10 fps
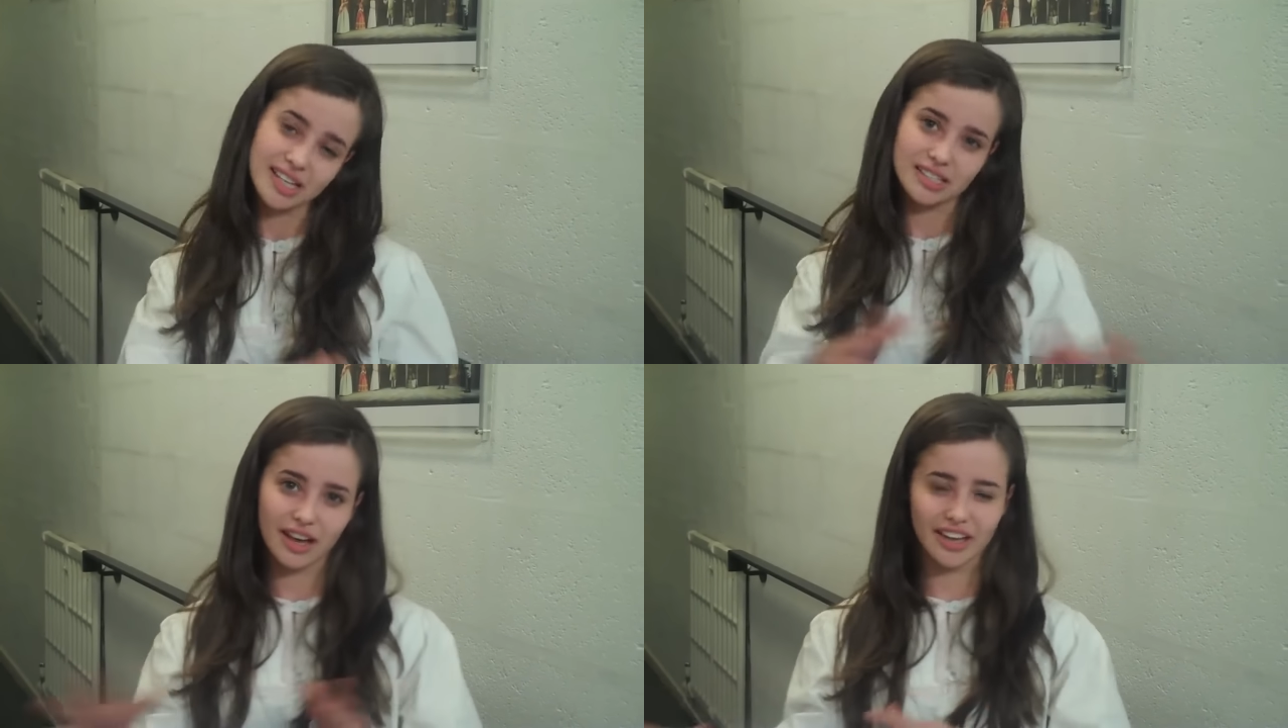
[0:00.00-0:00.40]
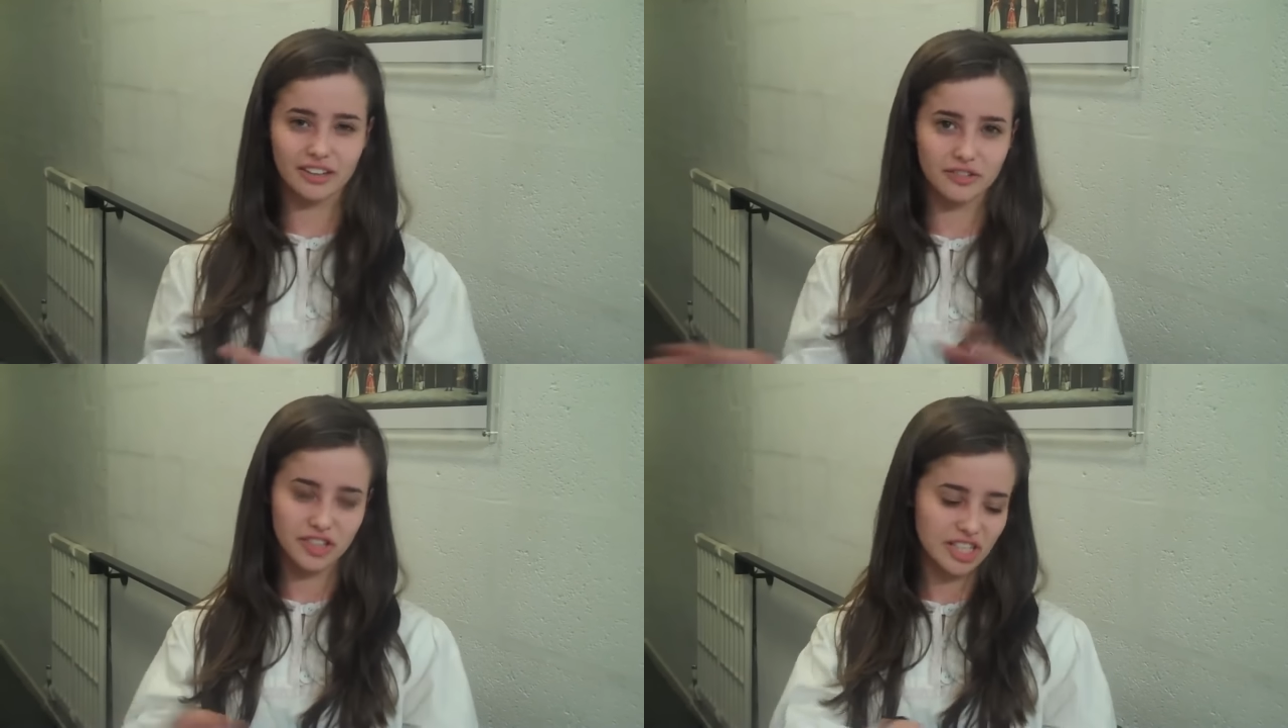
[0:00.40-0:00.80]
it's
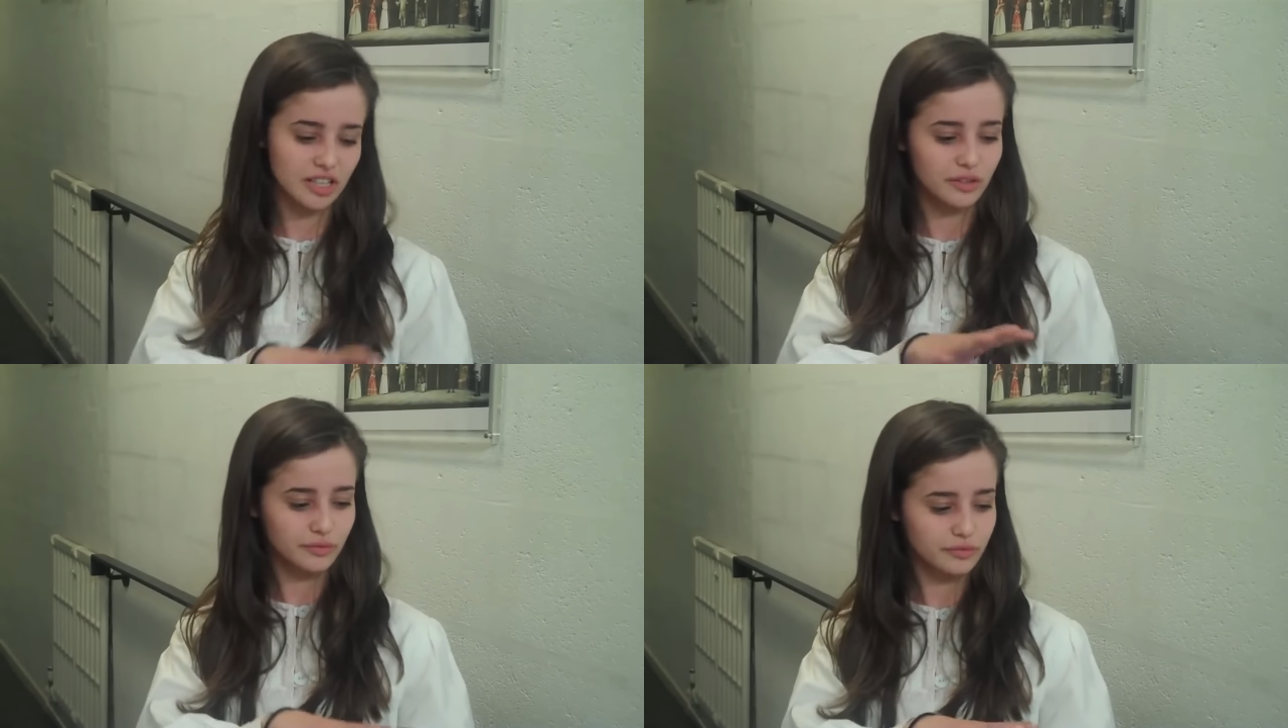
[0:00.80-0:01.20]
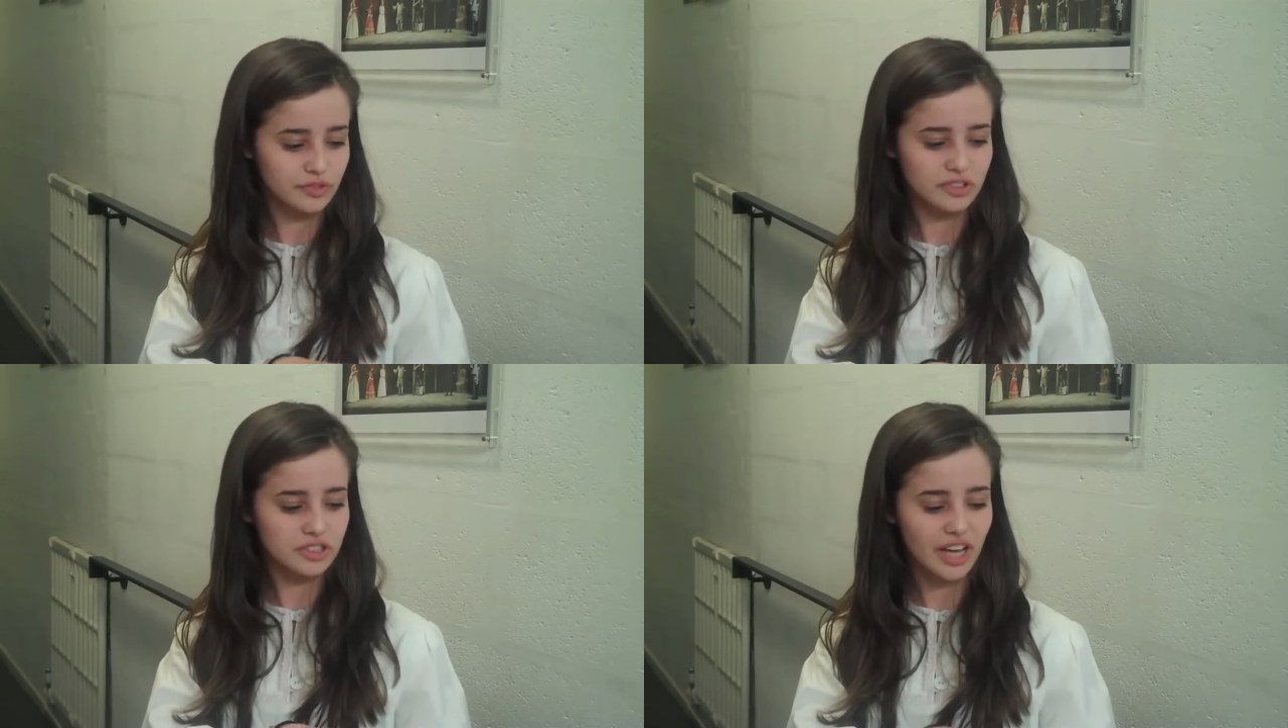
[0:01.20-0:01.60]
kind of she,
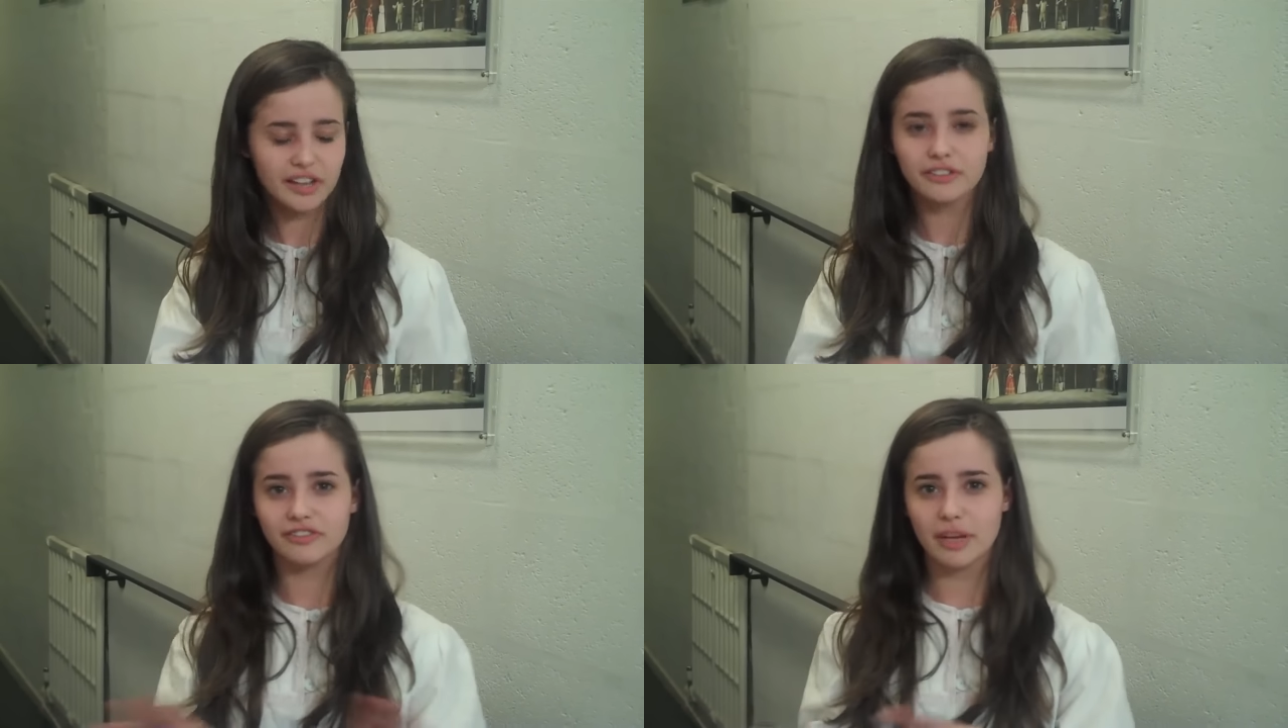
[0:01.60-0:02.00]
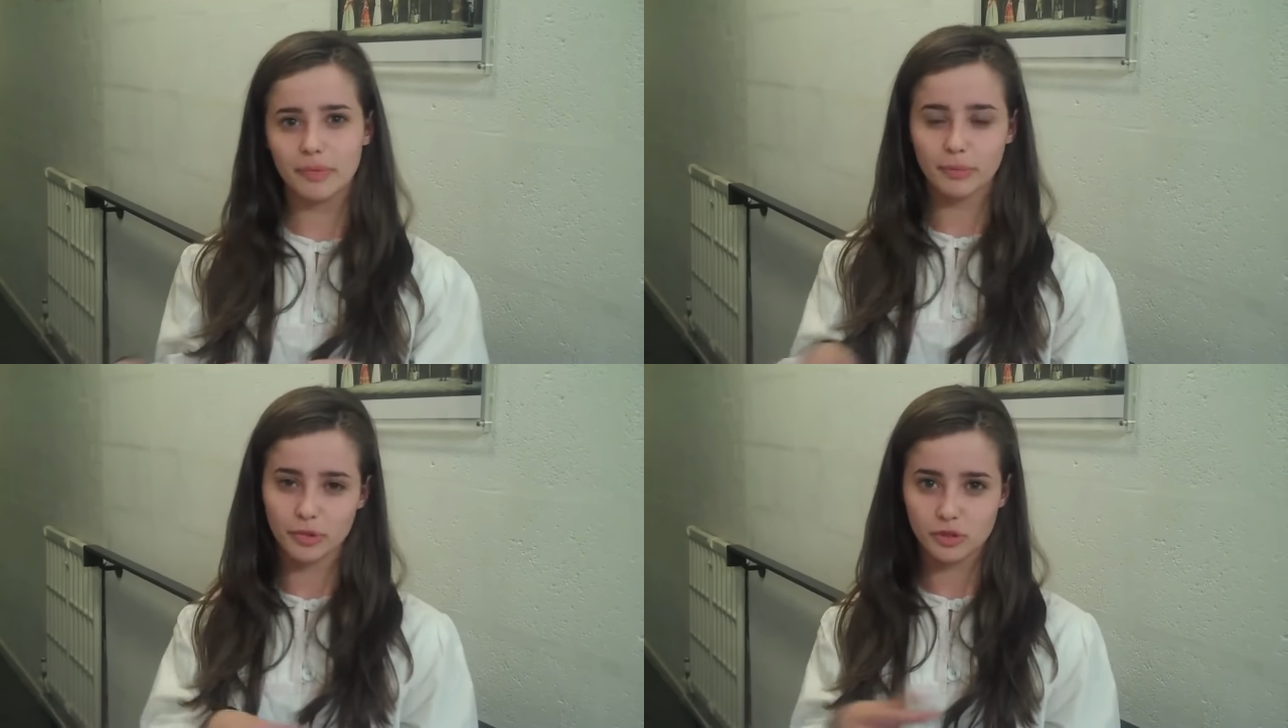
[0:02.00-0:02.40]
just kind of
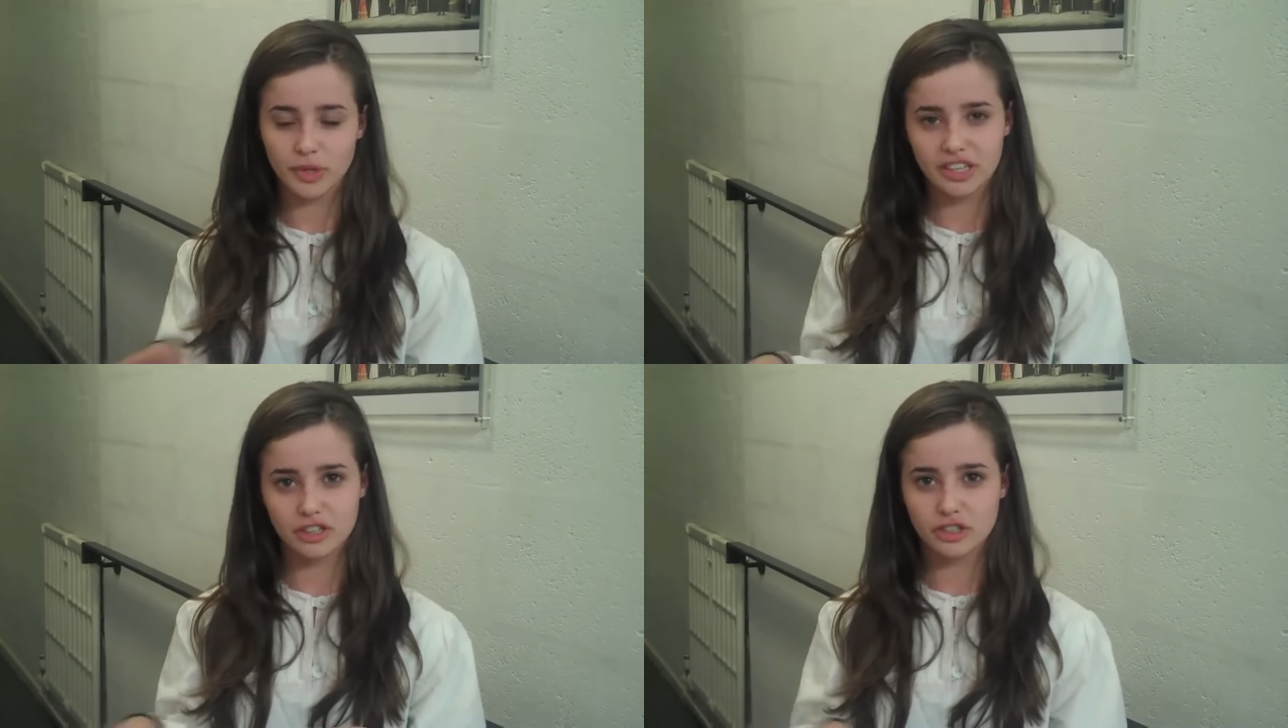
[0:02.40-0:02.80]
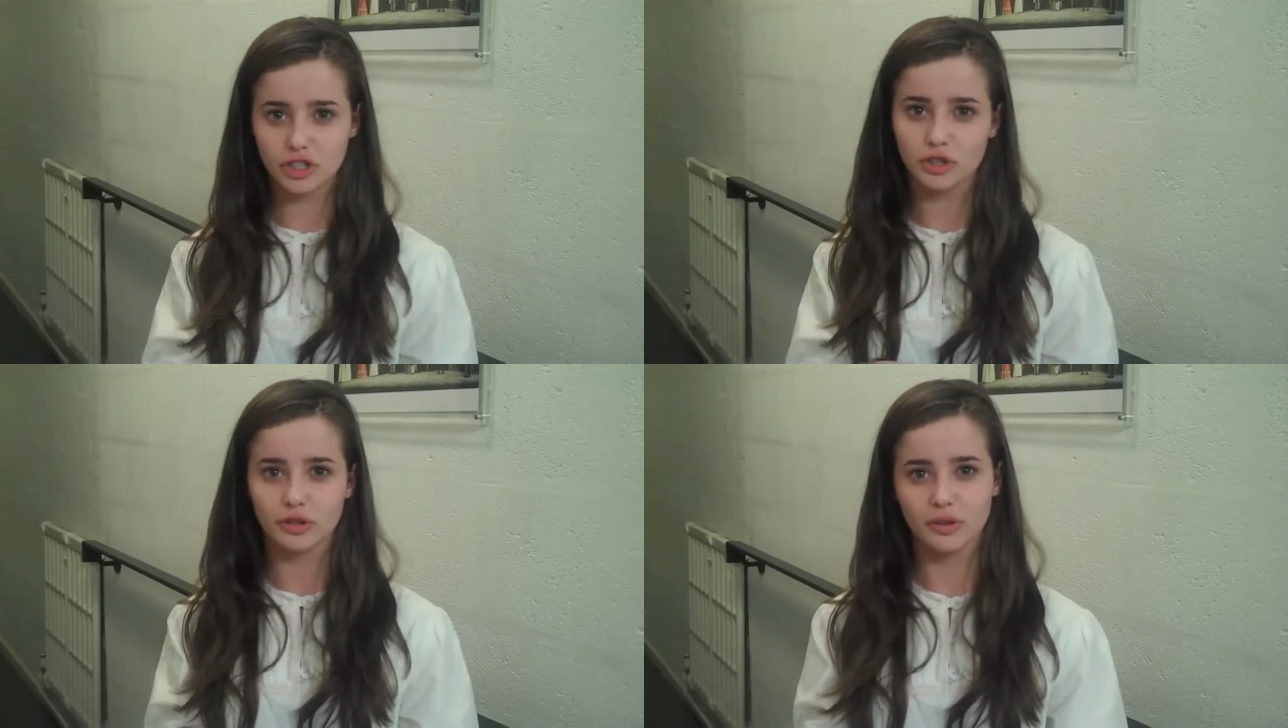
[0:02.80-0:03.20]
flipping between the
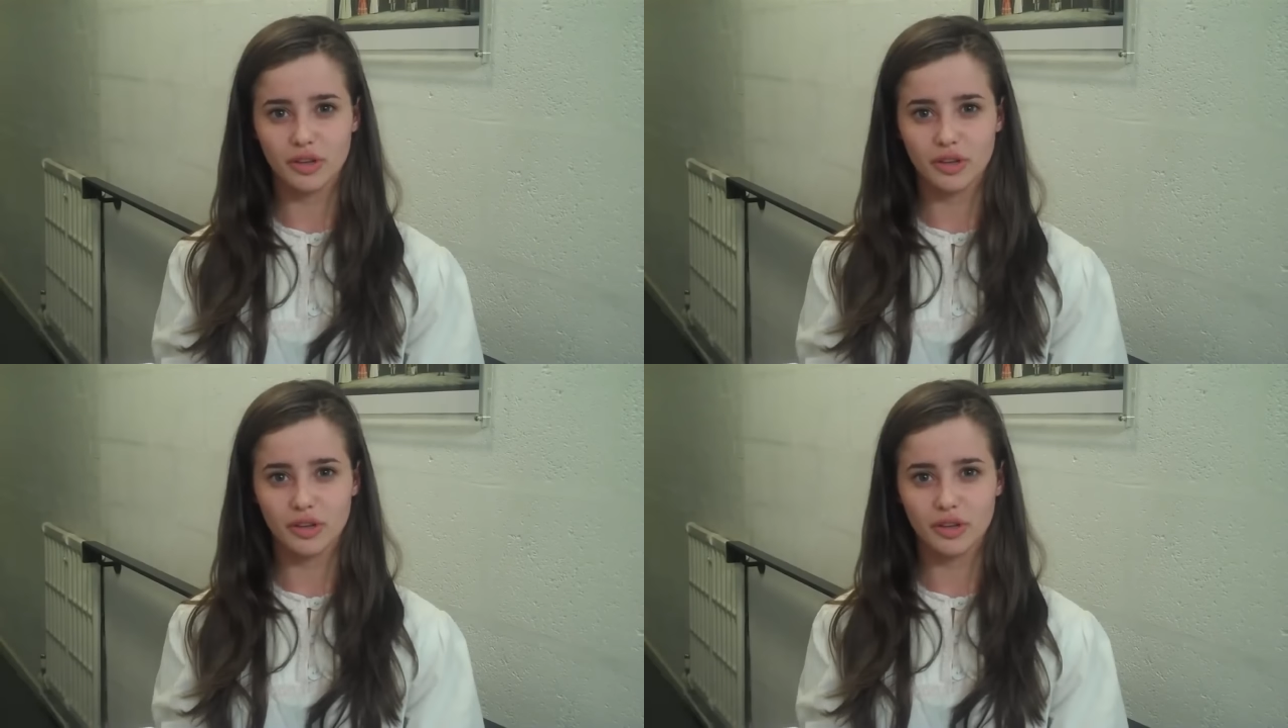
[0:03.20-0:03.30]
two.